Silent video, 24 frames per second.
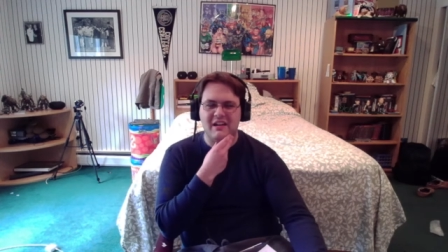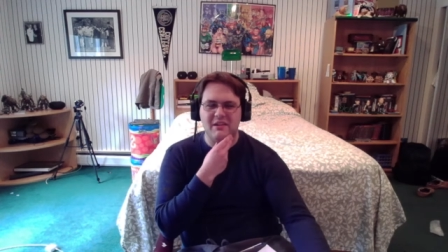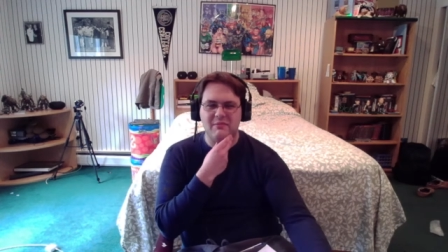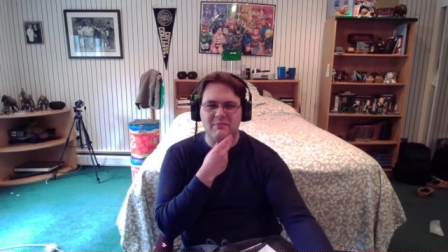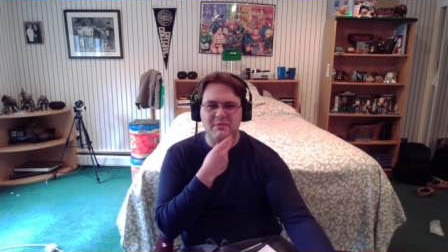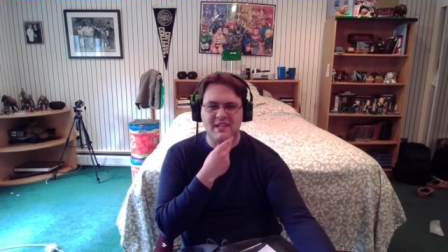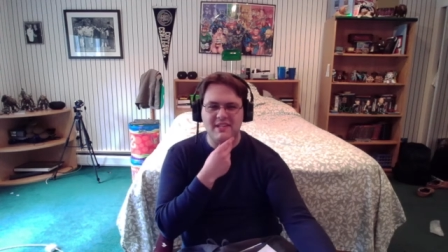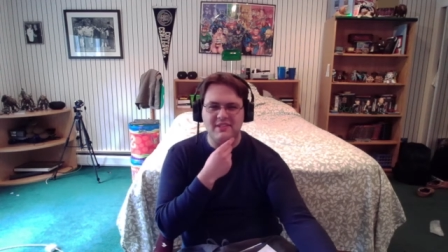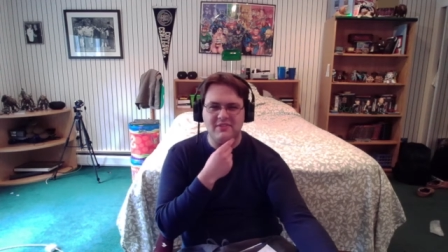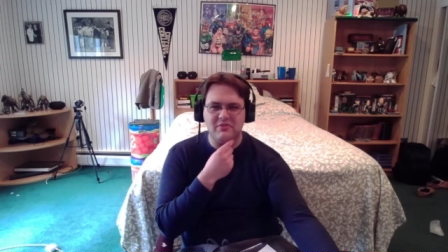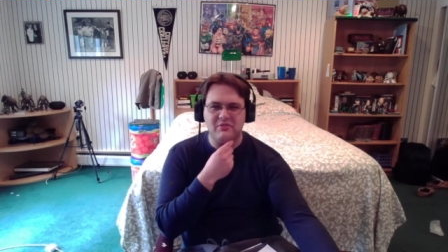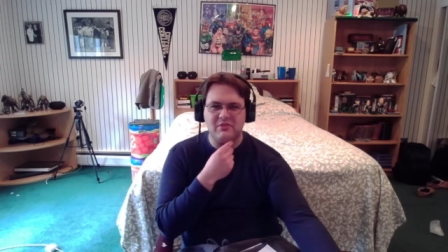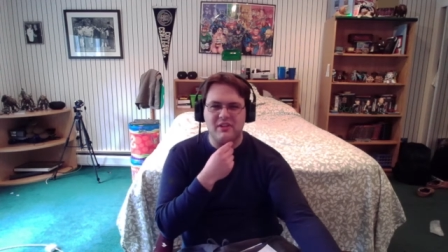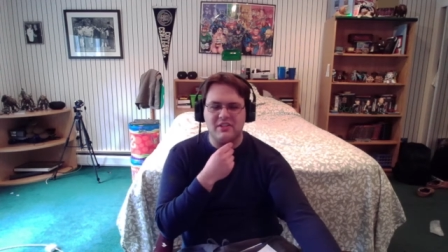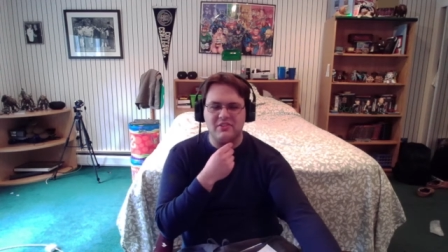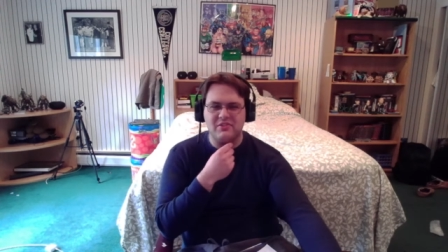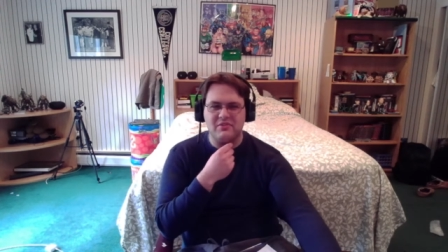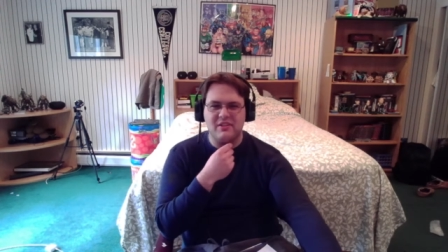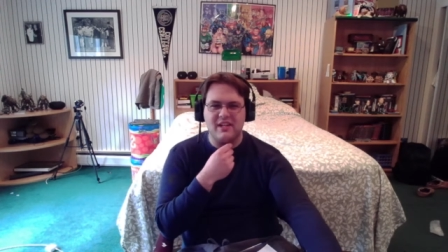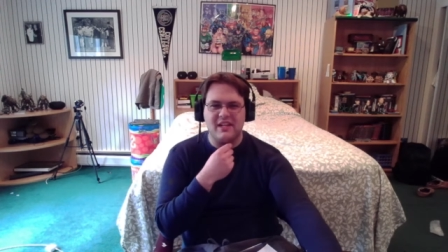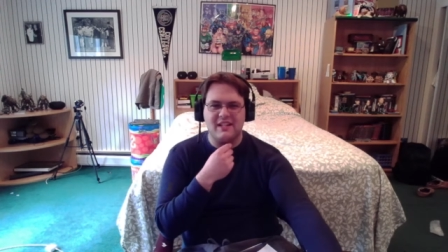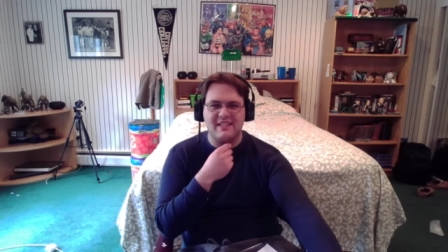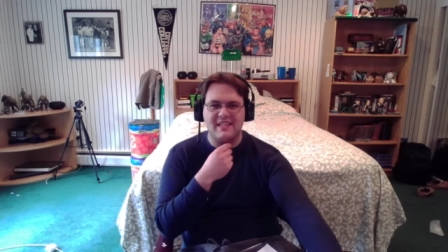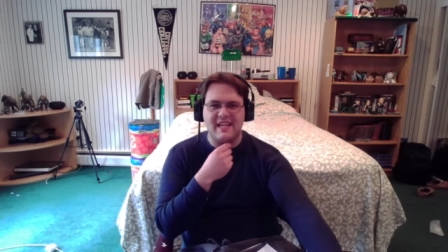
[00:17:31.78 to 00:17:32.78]
Imizu also
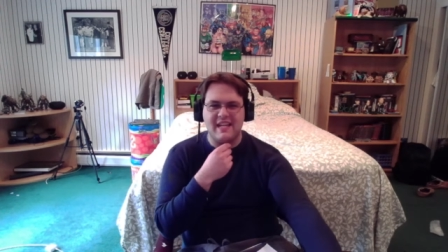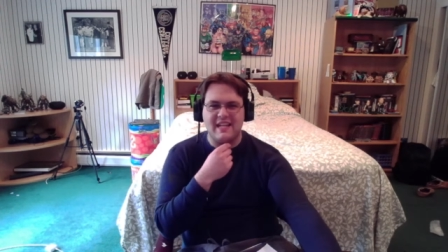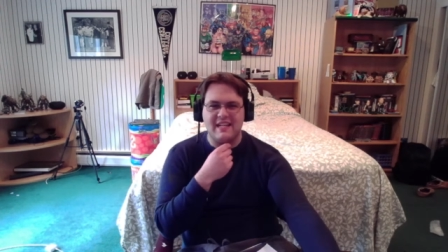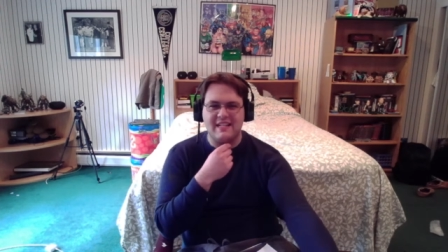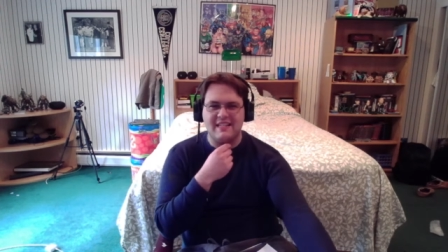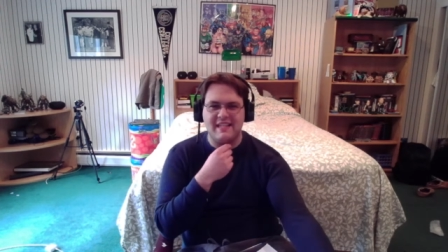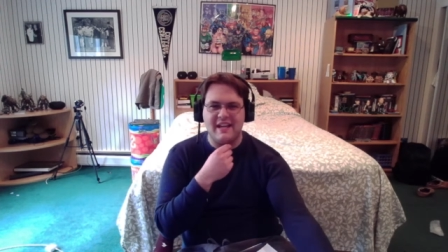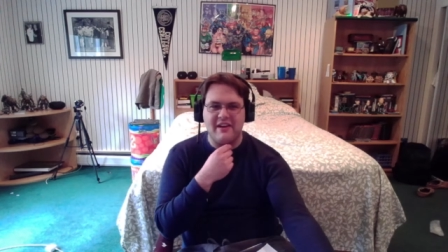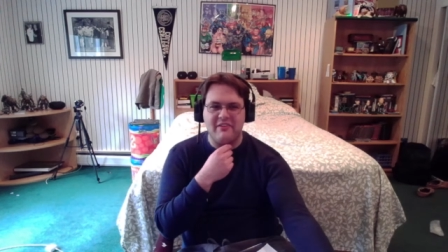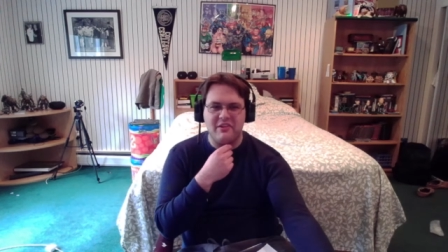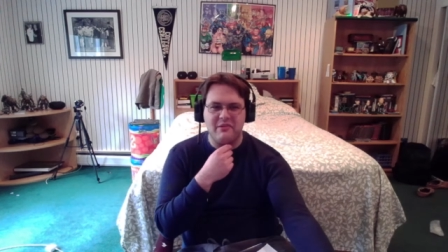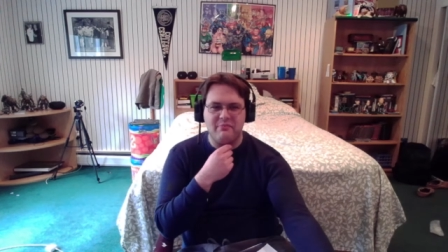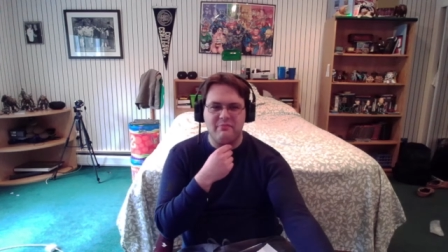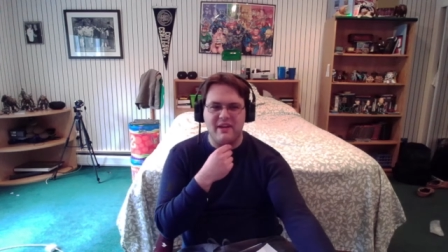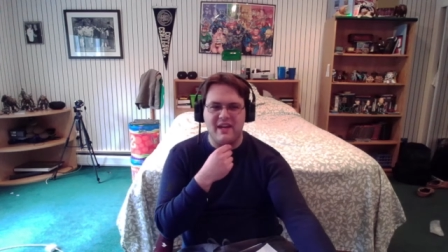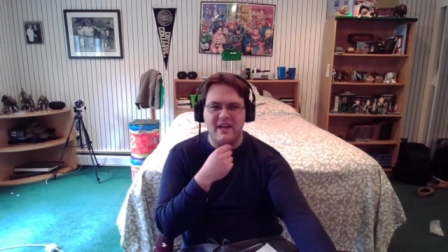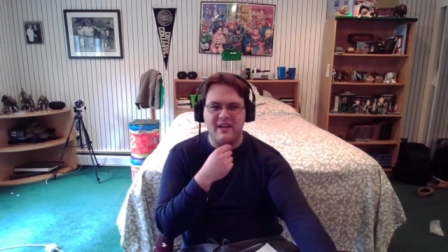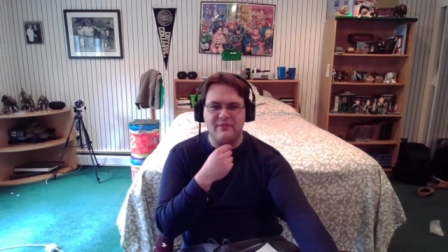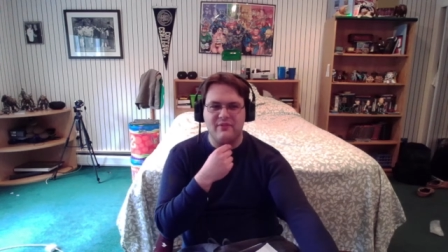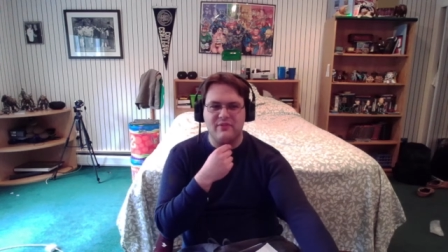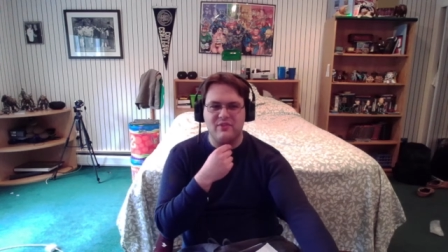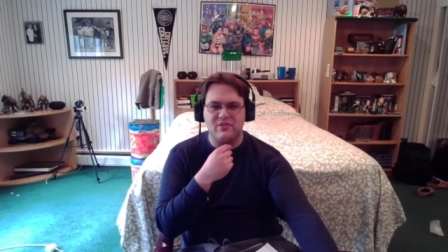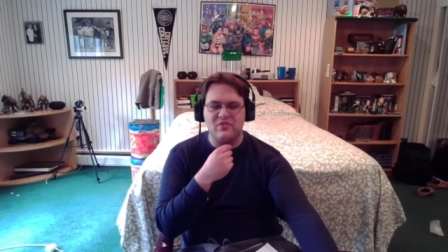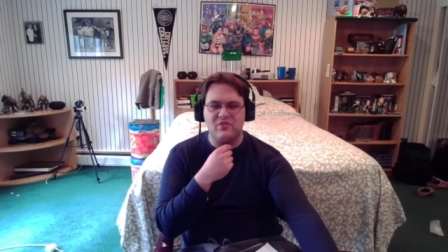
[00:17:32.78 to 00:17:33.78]
got taken down a
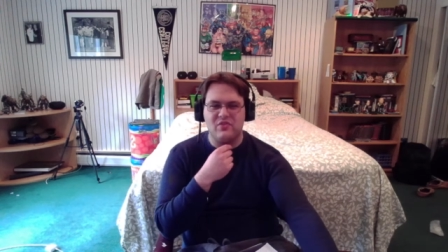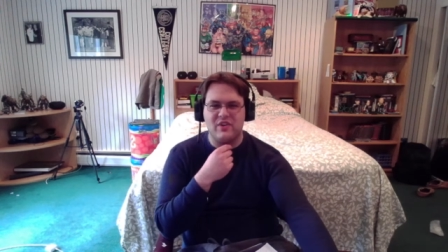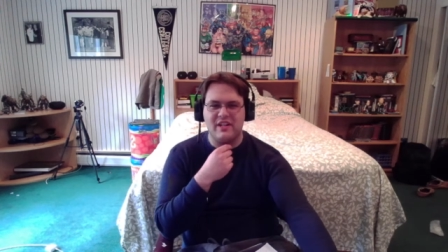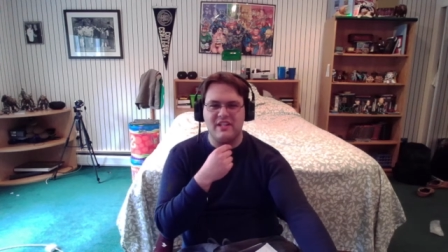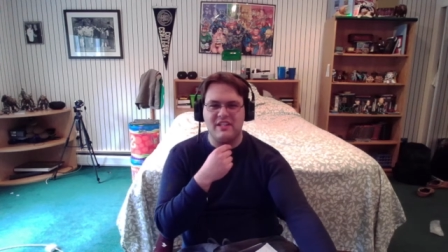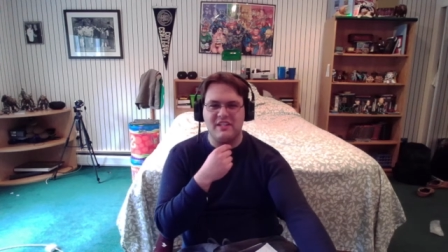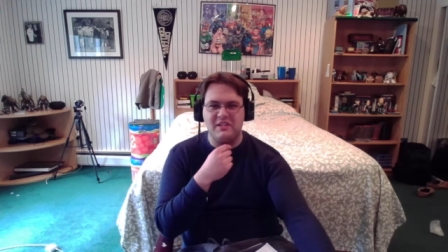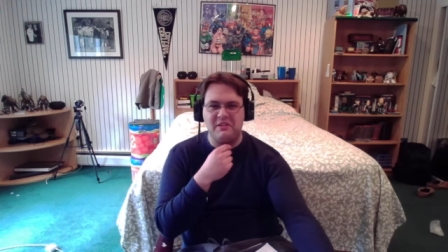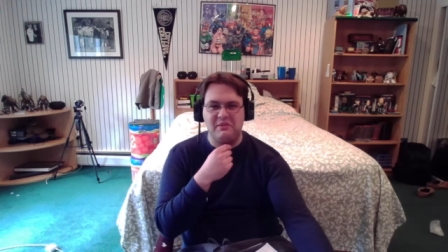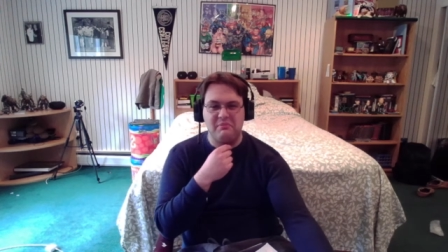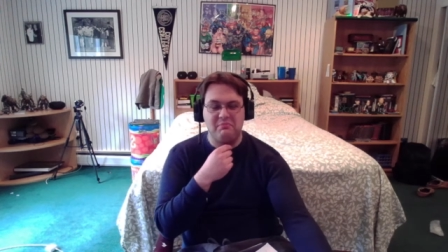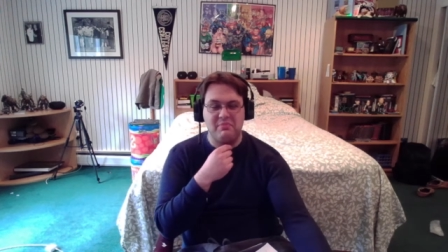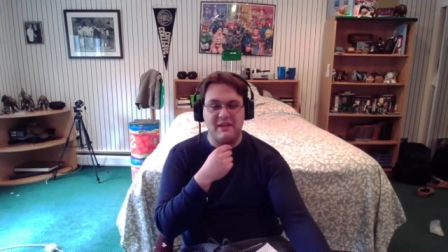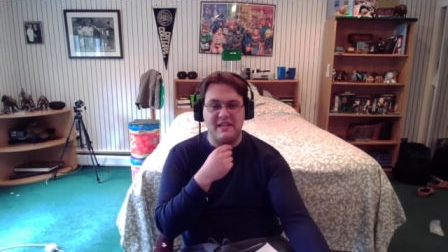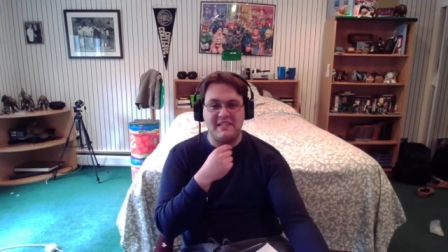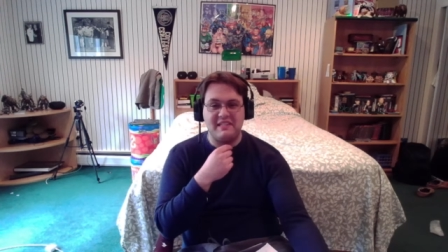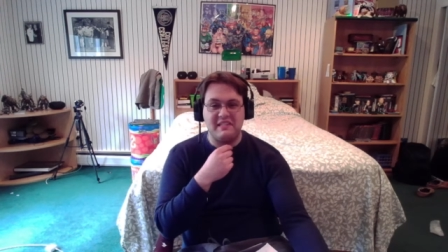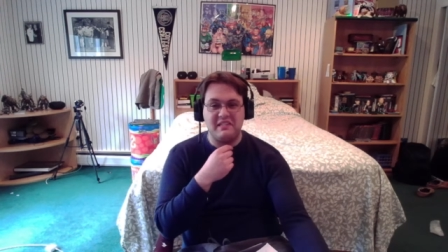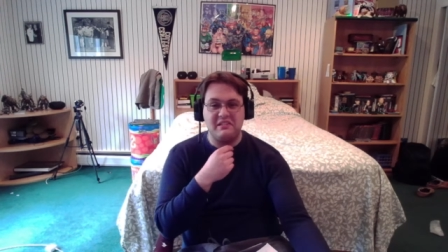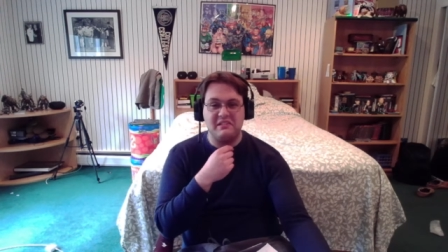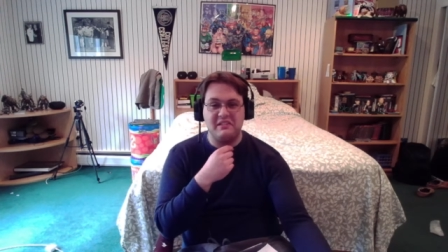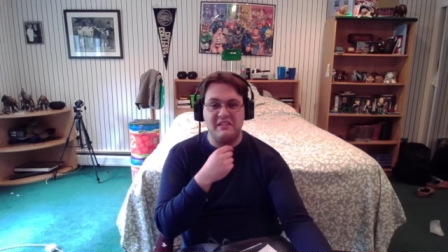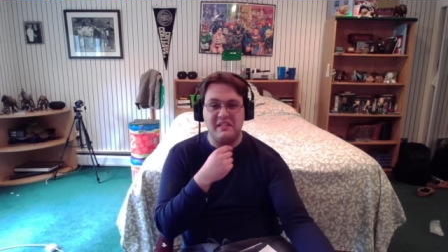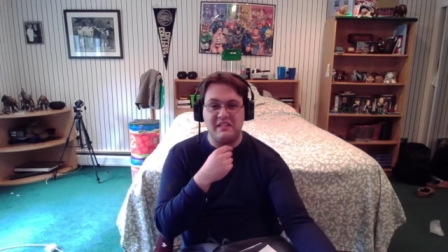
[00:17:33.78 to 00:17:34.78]
peg for trying to
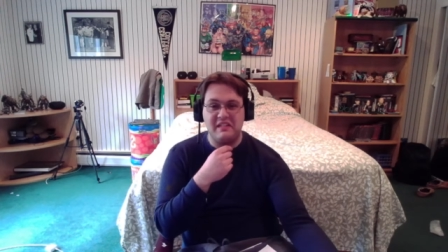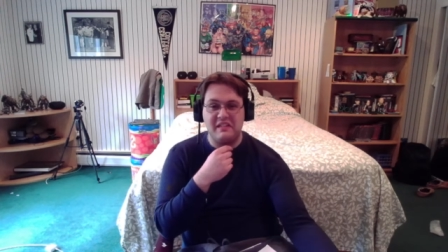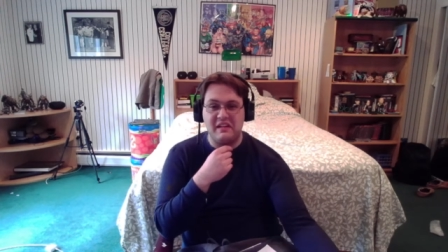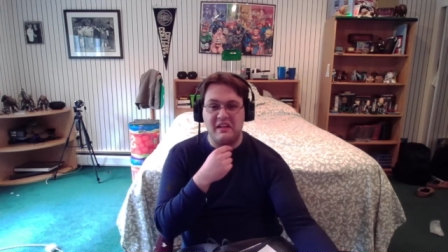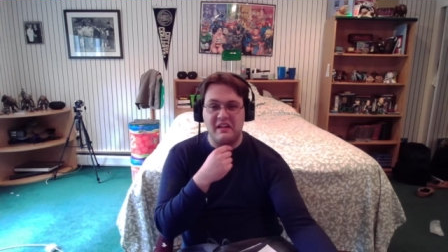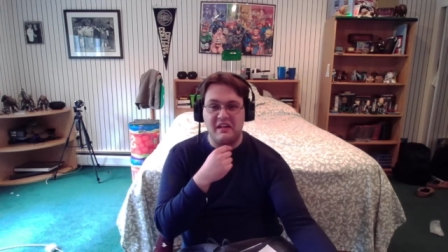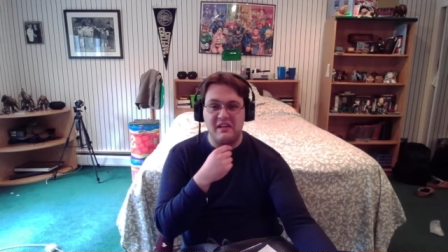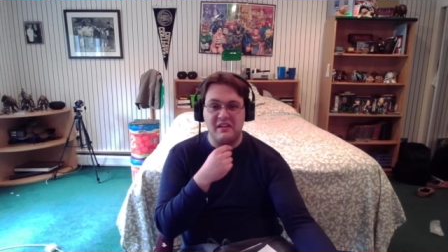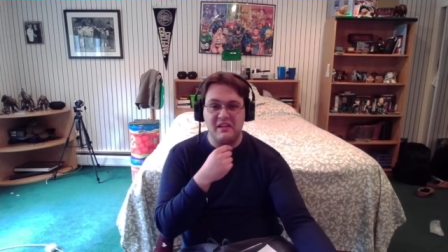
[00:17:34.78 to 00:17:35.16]
basically